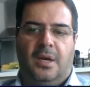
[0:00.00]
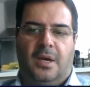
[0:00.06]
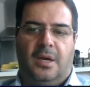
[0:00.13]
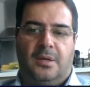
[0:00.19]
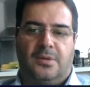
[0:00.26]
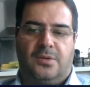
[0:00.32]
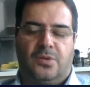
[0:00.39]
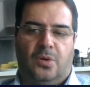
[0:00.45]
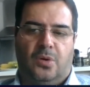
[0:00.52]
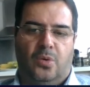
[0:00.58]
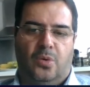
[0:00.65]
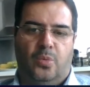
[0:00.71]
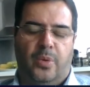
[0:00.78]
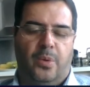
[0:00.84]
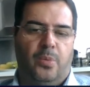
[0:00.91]

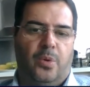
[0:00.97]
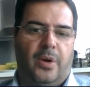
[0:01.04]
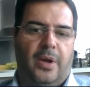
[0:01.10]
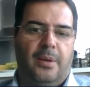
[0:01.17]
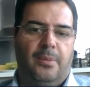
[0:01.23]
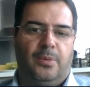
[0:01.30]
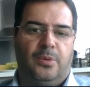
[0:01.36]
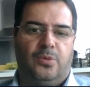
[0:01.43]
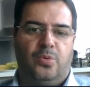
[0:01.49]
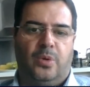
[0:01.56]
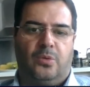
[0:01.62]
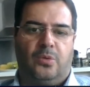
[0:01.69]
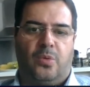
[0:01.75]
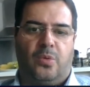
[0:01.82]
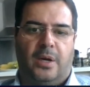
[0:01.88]
So we were able to
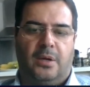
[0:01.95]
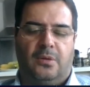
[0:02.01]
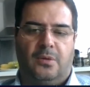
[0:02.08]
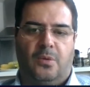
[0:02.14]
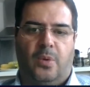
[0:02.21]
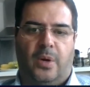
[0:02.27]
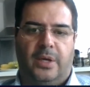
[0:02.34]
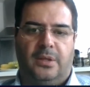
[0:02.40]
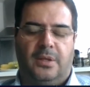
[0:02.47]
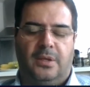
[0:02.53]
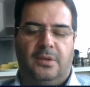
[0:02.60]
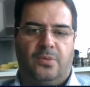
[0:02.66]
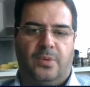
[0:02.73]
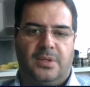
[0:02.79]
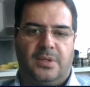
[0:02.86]
attract quite
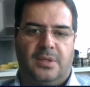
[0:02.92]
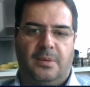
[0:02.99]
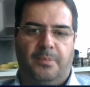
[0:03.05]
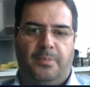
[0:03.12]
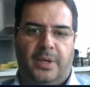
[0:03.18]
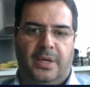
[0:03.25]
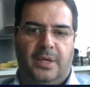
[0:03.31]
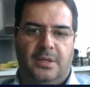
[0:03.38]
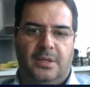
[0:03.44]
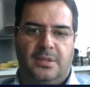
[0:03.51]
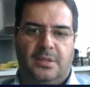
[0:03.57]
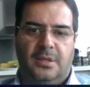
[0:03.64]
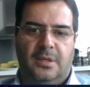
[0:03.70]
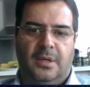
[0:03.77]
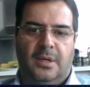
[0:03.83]
interesting
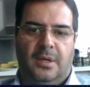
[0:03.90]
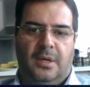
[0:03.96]
players.